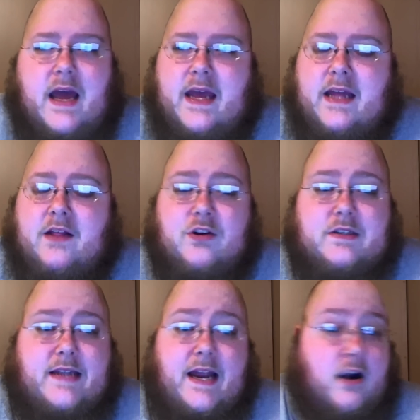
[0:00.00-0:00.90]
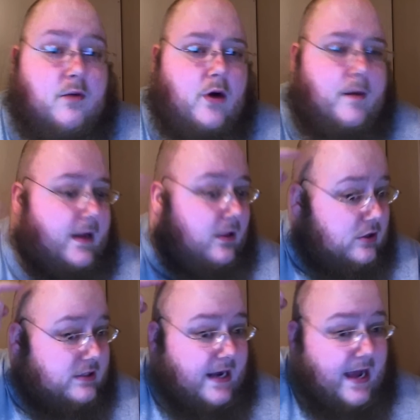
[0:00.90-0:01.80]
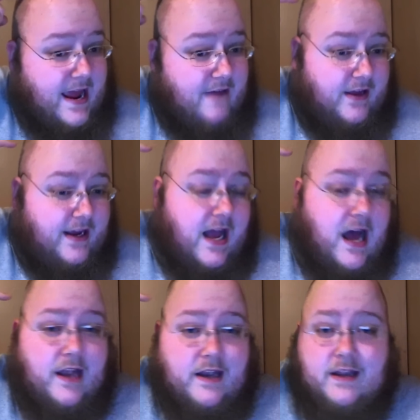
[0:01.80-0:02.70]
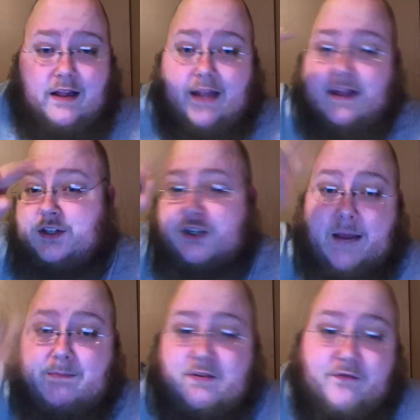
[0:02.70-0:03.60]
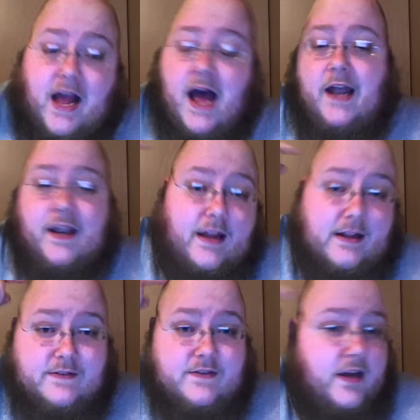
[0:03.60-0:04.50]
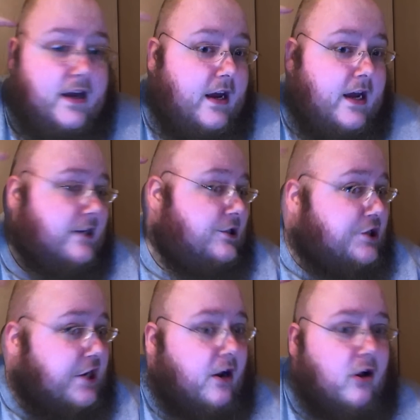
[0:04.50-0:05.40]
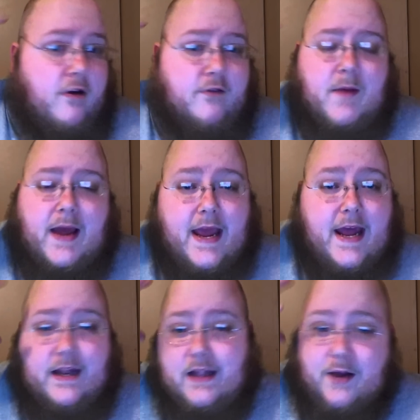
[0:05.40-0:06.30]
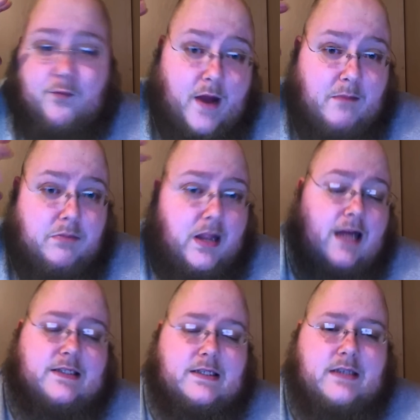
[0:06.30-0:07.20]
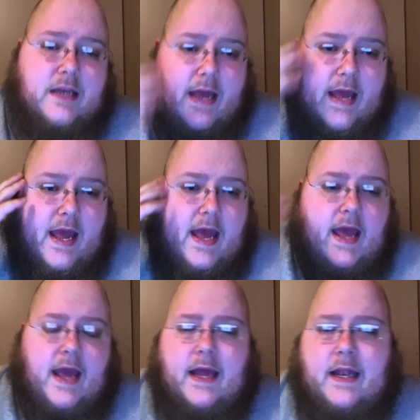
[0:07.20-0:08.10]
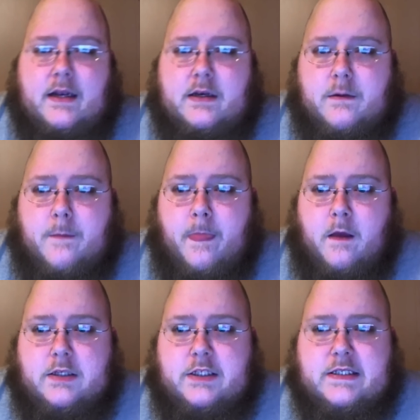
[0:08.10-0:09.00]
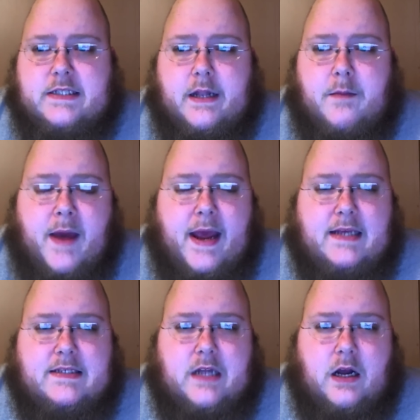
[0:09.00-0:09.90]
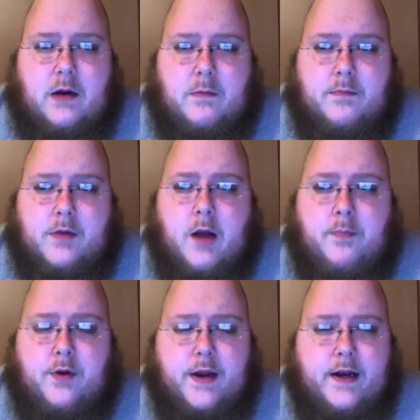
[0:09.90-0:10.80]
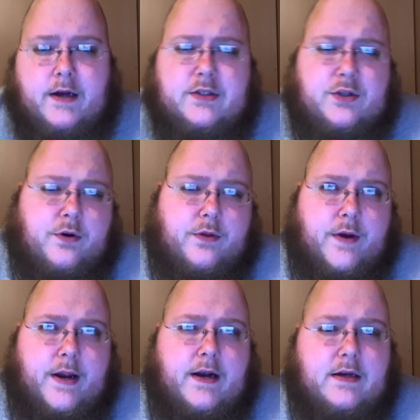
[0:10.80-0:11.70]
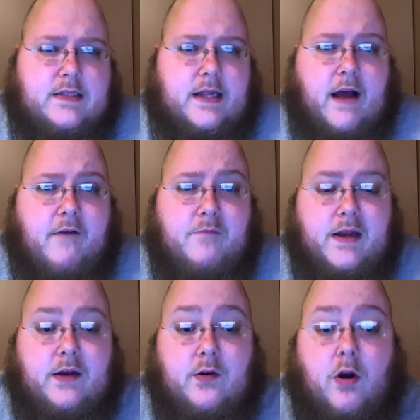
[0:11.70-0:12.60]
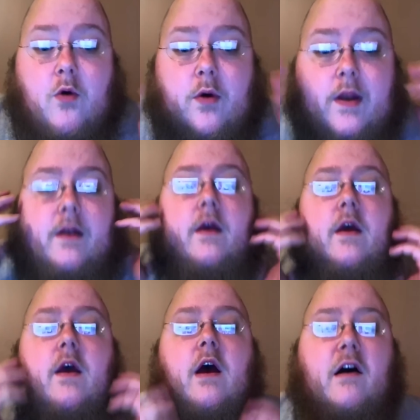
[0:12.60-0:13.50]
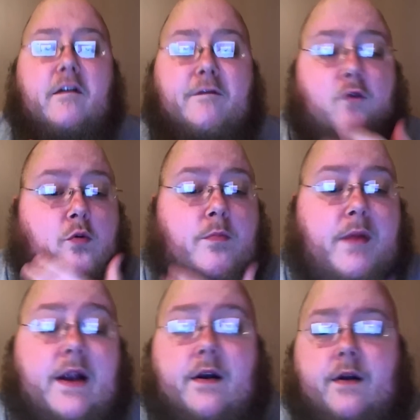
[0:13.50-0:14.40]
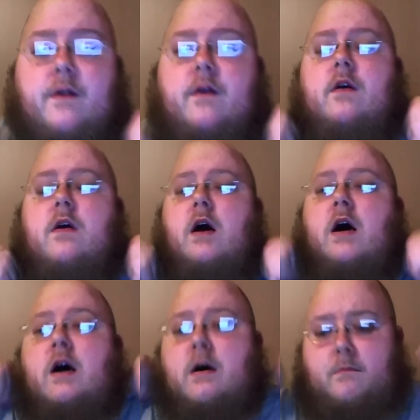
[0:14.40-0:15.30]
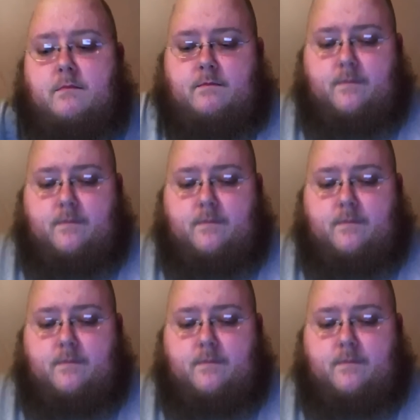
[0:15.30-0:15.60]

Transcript: it looks terrible. I mean, it looks like I have like continent like the shapes of continents and shit all over my head, and like red blotches. And just in the past um, couple years, two or three years that I've been growing a full beard, um,